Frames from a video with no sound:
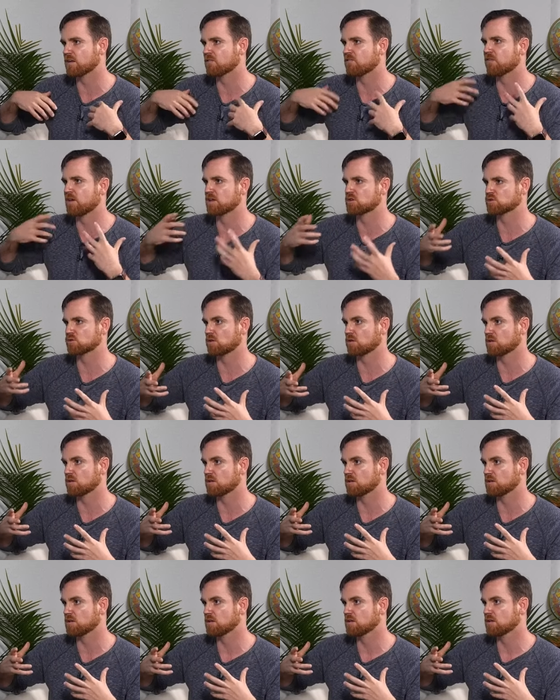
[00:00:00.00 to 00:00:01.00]
ventral.
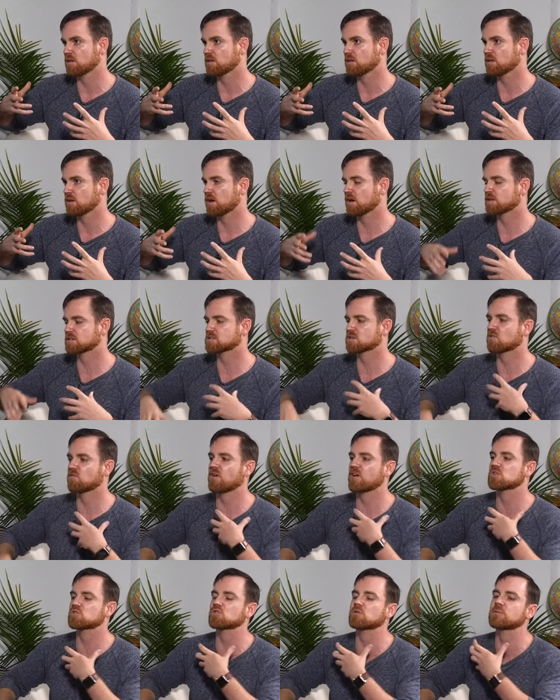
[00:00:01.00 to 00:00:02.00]
Okay. Uh, so
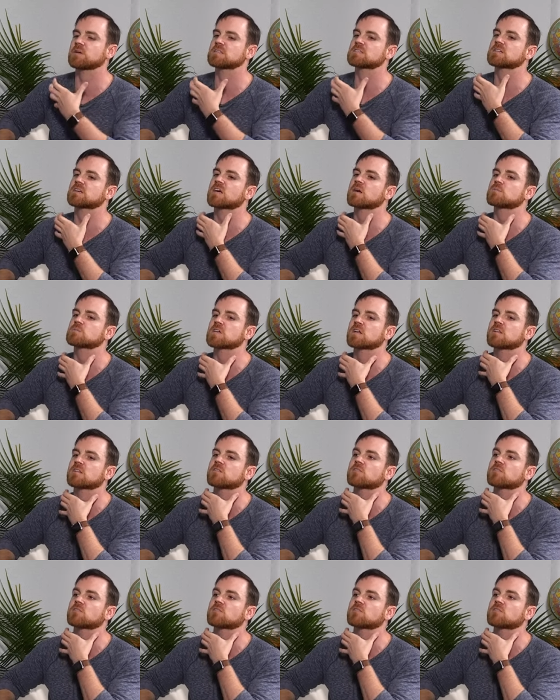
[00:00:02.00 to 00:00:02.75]
ventral means it comes out of the